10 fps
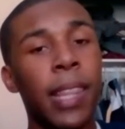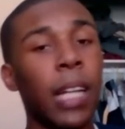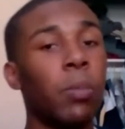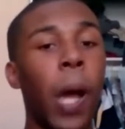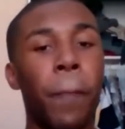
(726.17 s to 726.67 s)

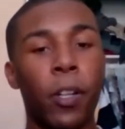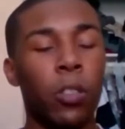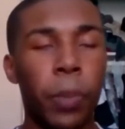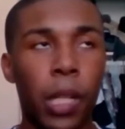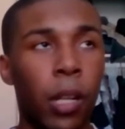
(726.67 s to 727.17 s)
That's my
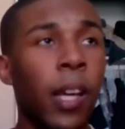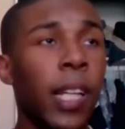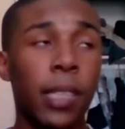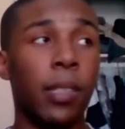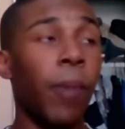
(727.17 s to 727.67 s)
personal
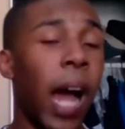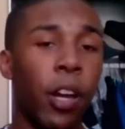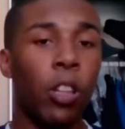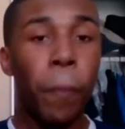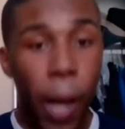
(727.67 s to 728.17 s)
opinion. Listen, I
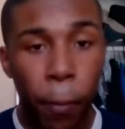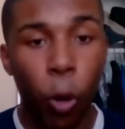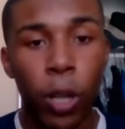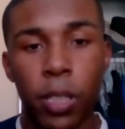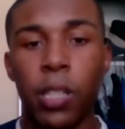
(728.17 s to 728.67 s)
know the
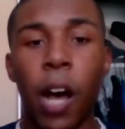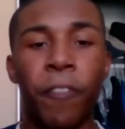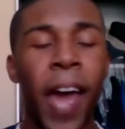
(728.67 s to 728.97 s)
bubble was a tough